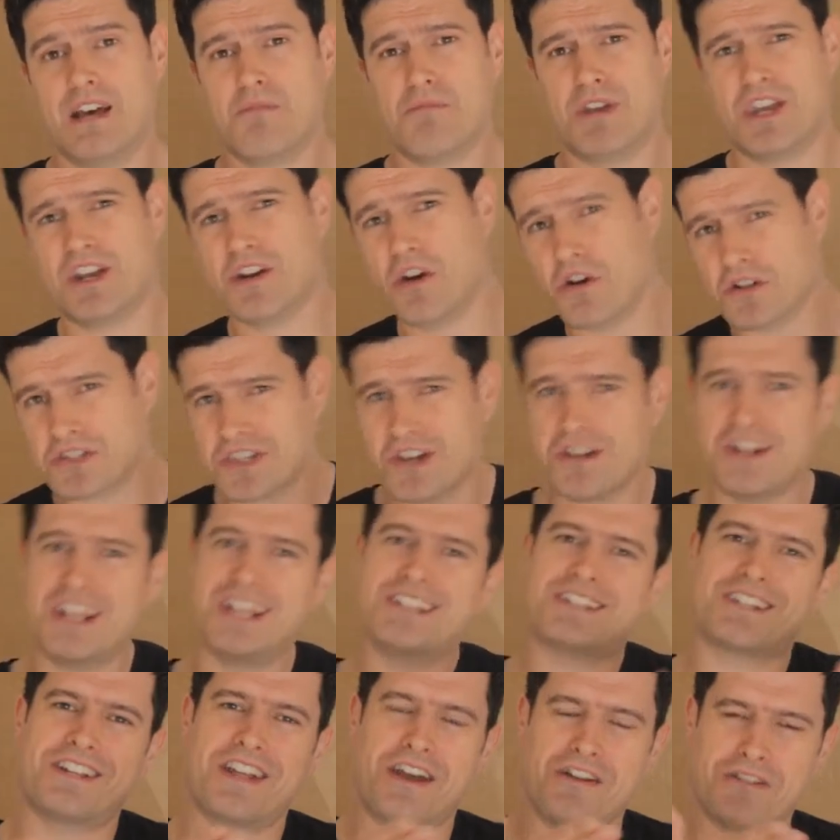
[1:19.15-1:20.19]
But you'd also
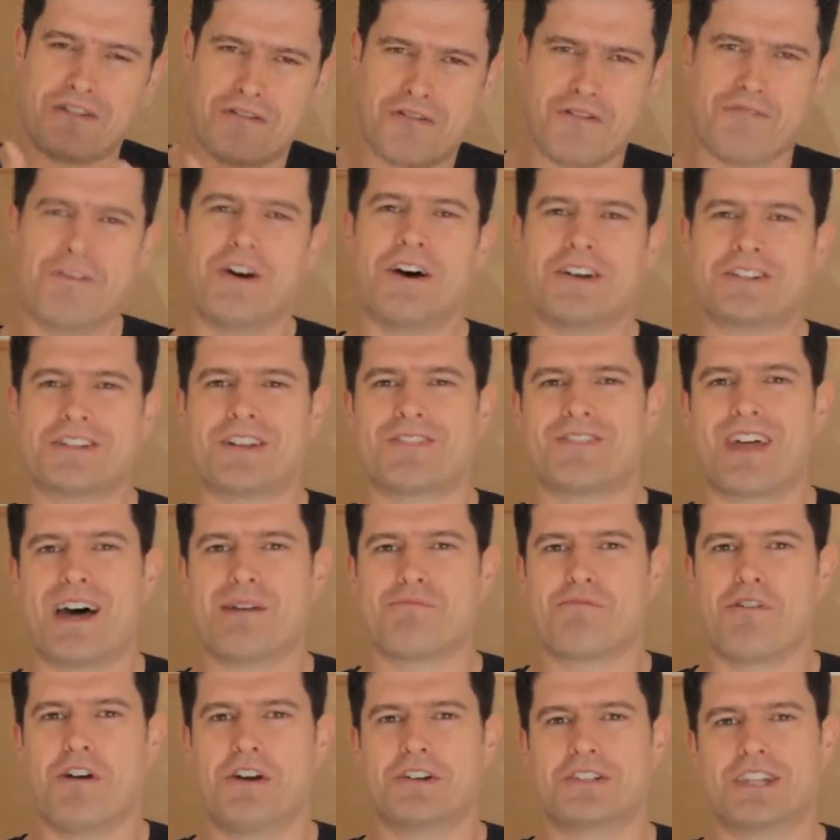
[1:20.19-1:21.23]
need to know the reverse of
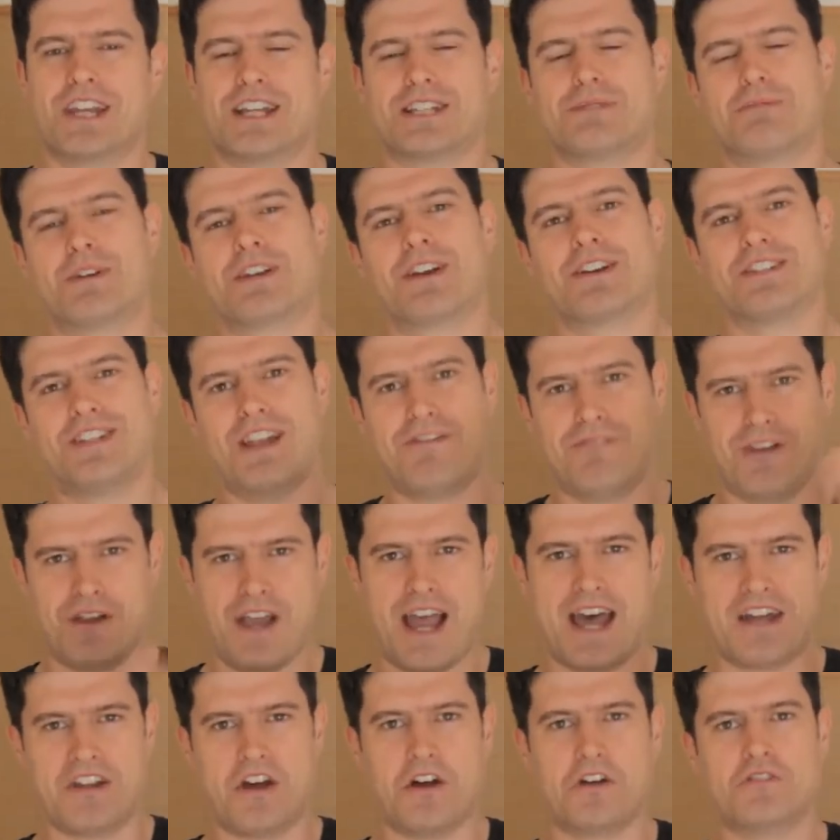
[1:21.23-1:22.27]
that process, because if you
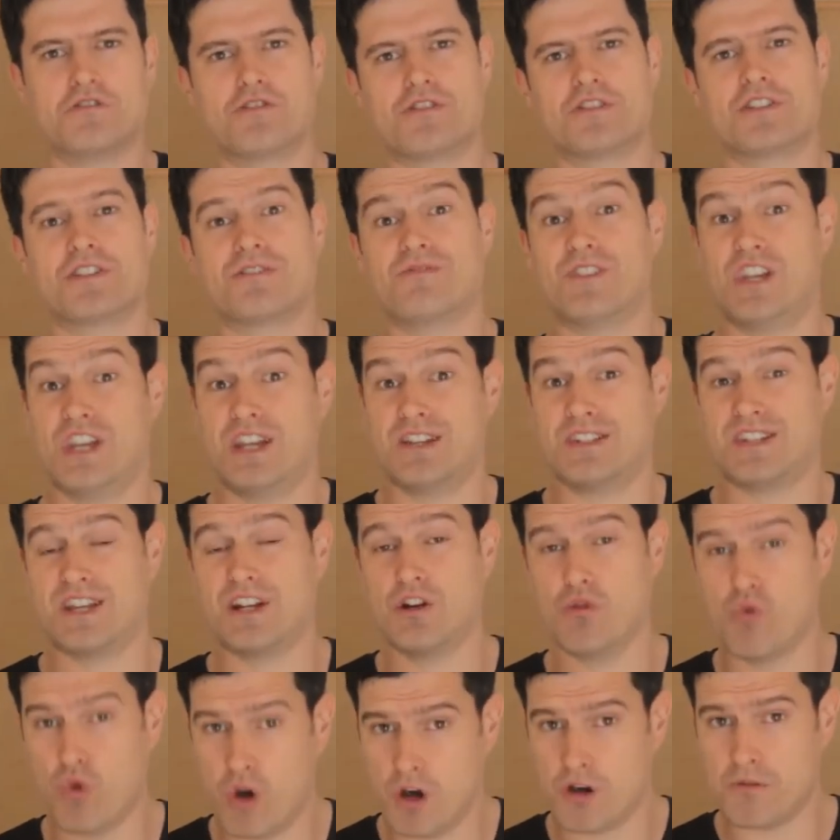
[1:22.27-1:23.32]
had hundreds of sheets
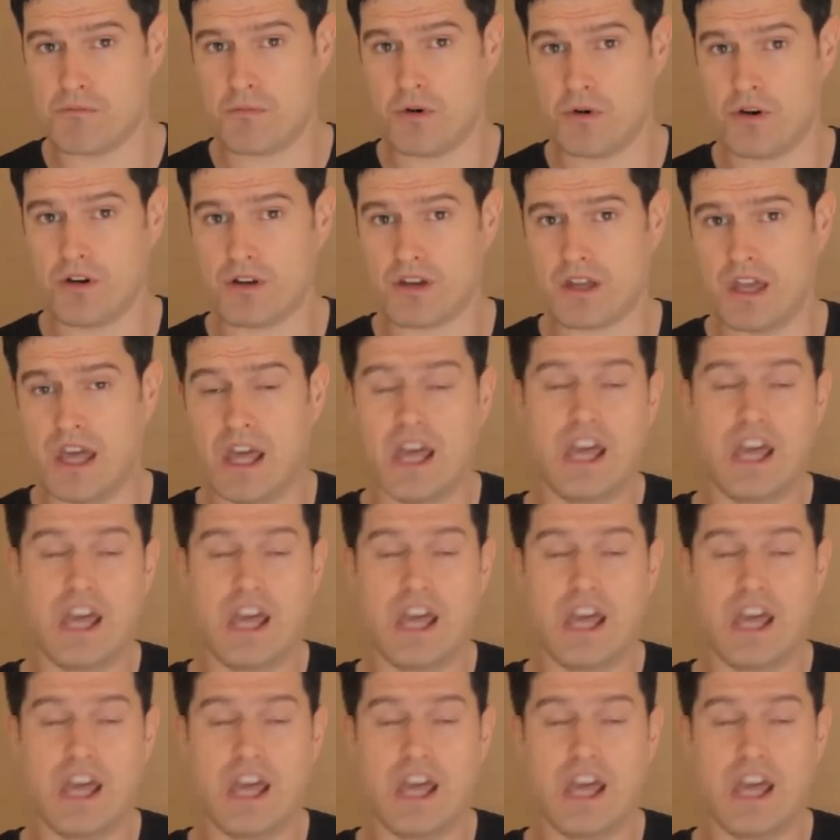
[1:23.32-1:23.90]
in a workbook,